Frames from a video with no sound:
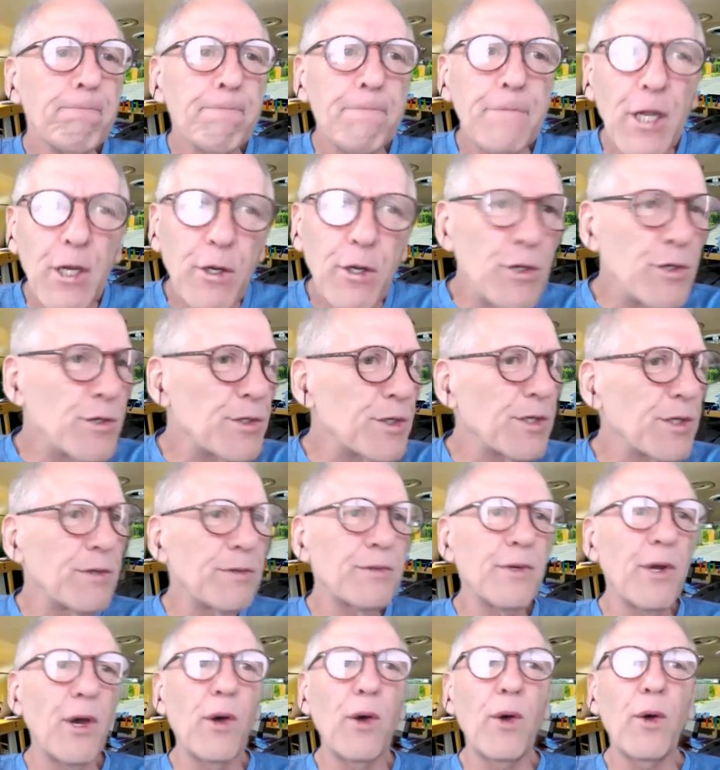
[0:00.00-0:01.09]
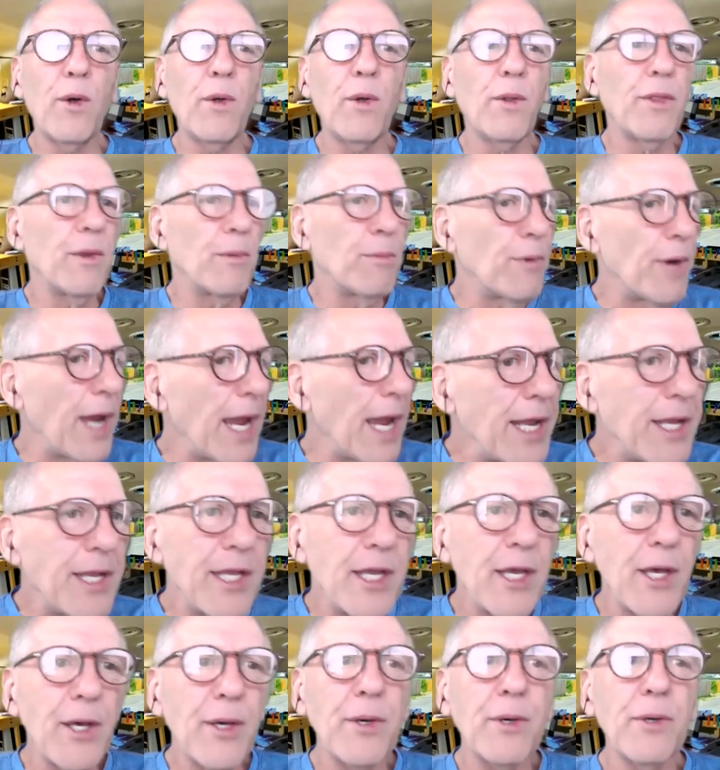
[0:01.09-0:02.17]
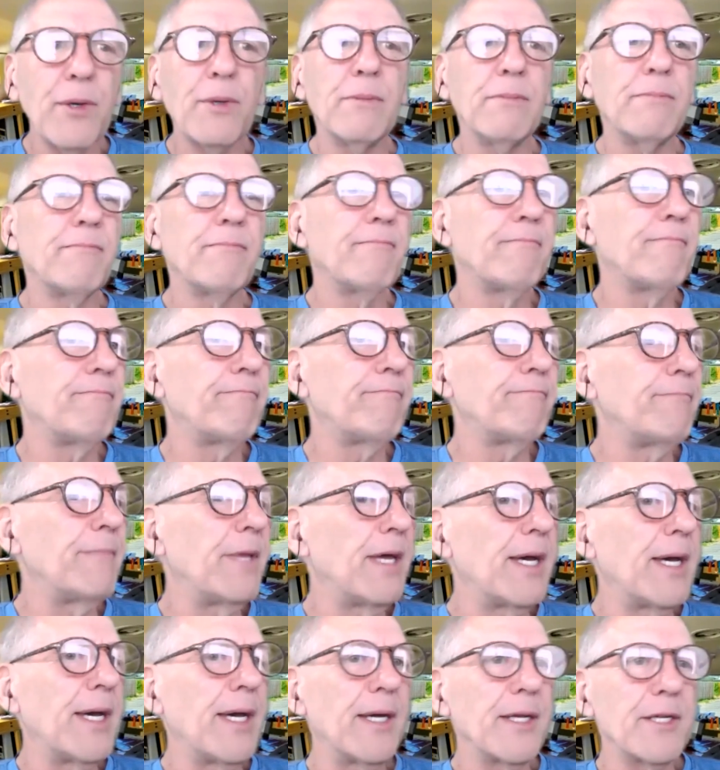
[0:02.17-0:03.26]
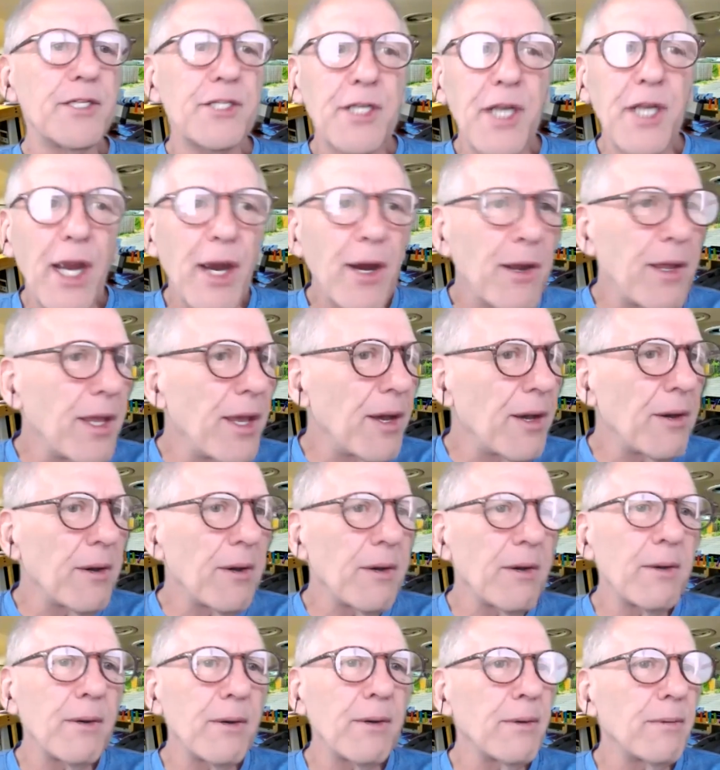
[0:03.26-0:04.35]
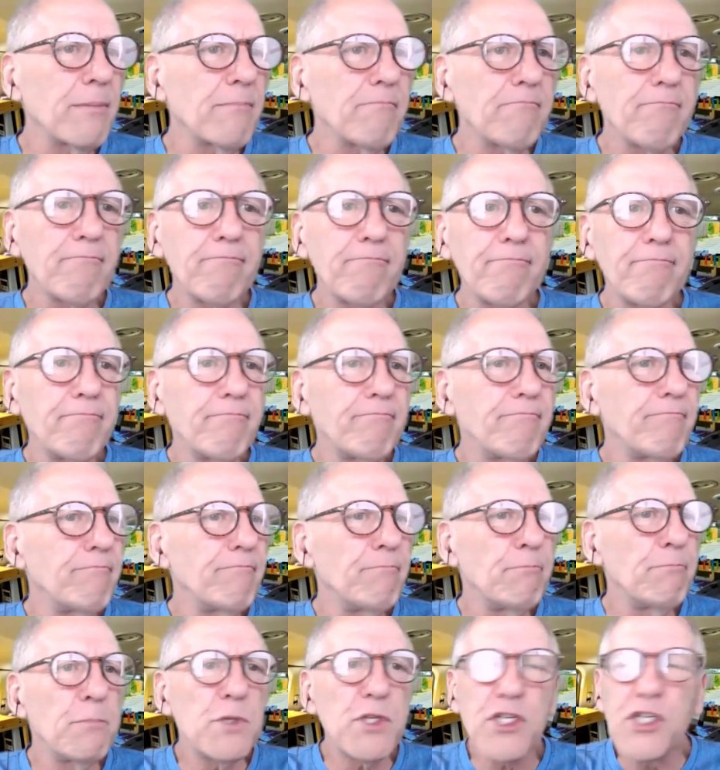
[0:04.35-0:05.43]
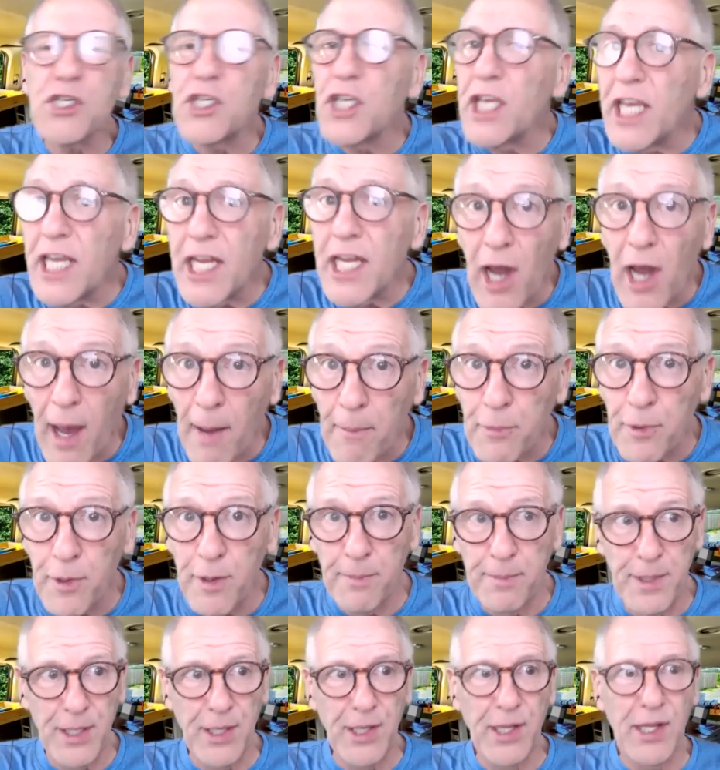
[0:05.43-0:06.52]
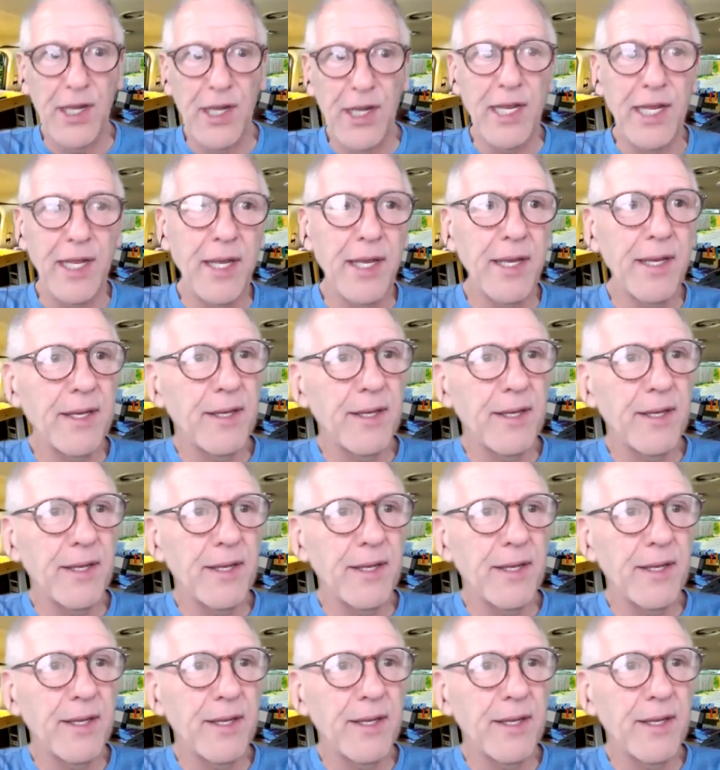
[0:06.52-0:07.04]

cruise control, the radio, stereo, seat operability.